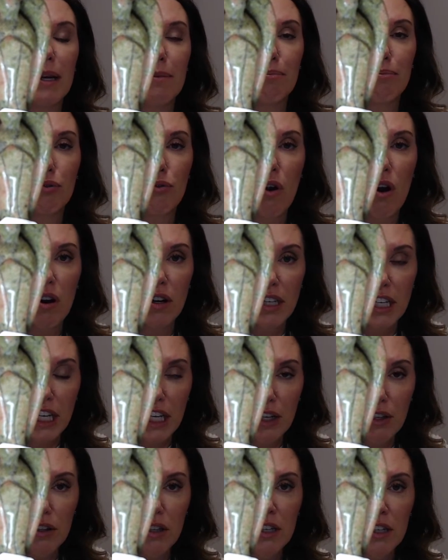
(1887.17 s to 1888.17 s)
like
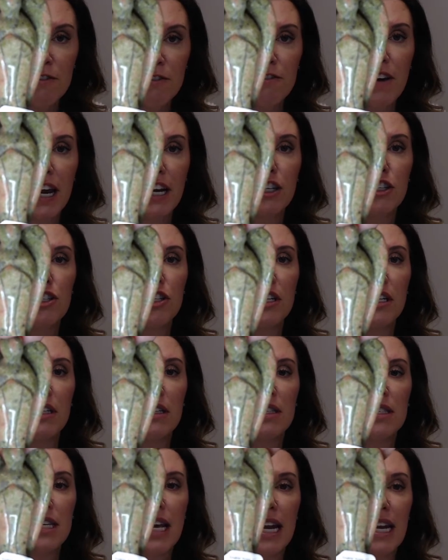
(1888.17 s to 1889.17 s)
bronchial infections,